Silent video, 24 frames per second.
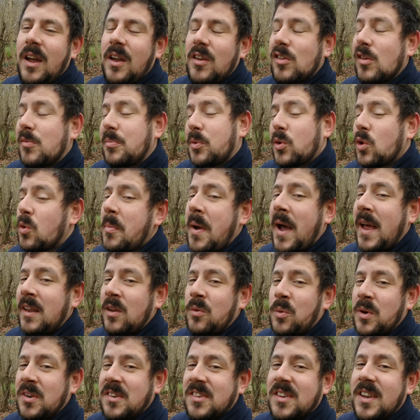So I've brought them out in
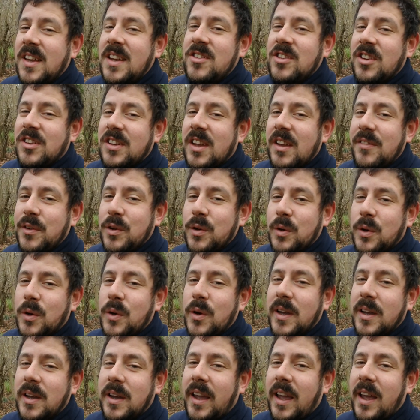the woods today just to give you a
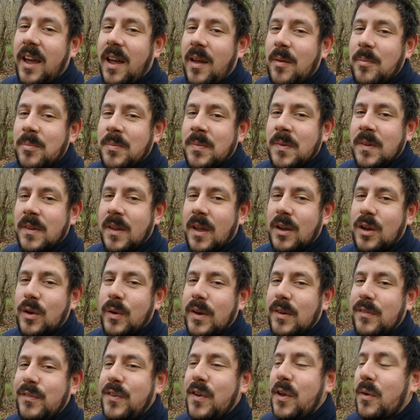quick
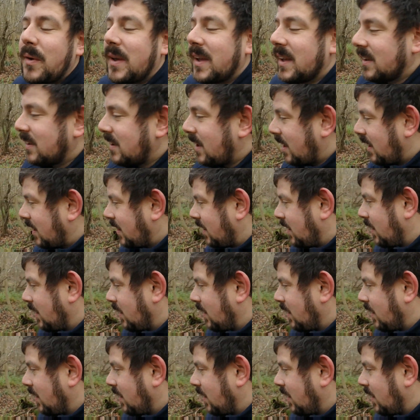viewing.